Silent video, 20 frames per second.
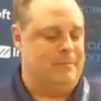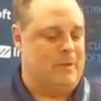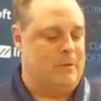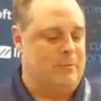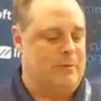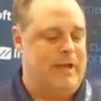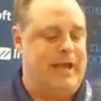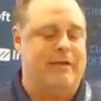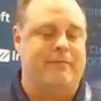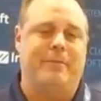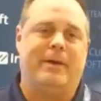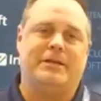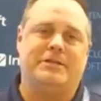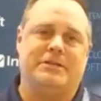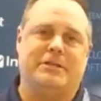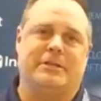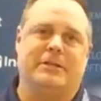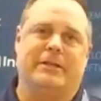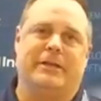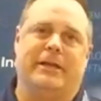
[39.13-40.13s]
We have
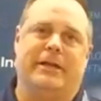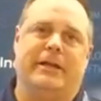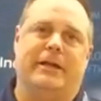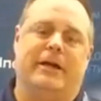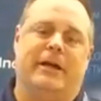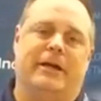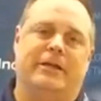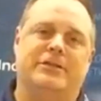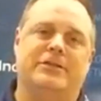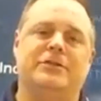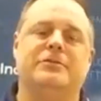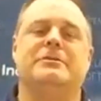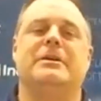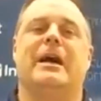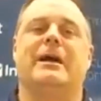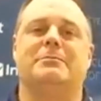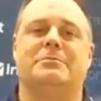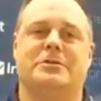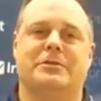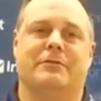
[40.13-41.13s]
basically two
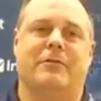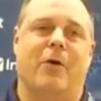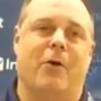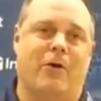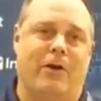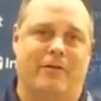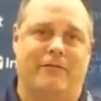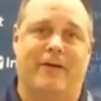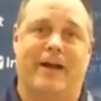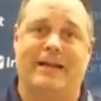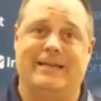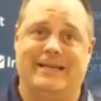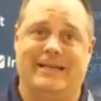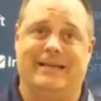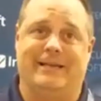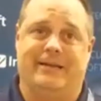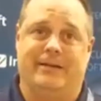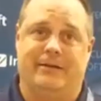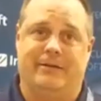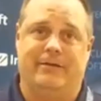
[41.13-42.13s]
types of
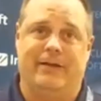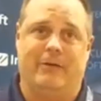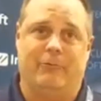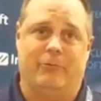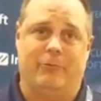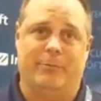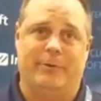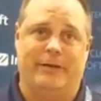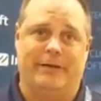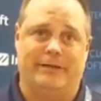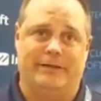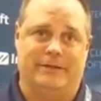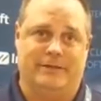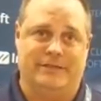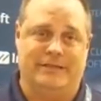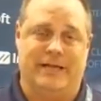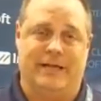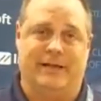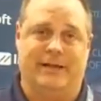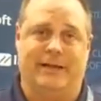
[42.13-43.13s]
RFID that we'll be
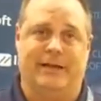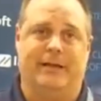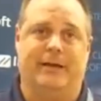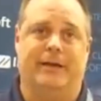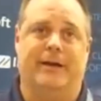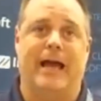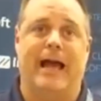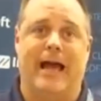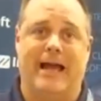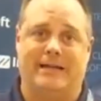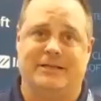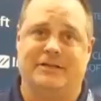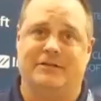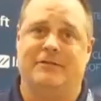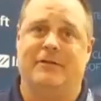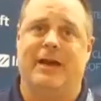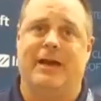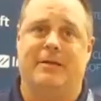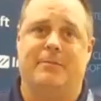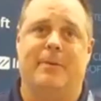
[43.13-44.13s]
selling, active
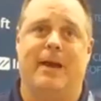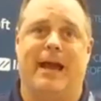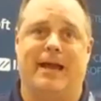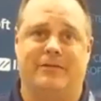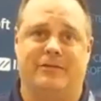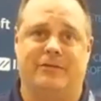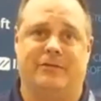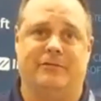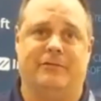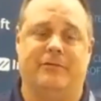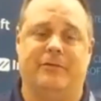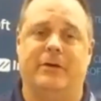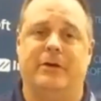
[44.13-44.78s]
and passive,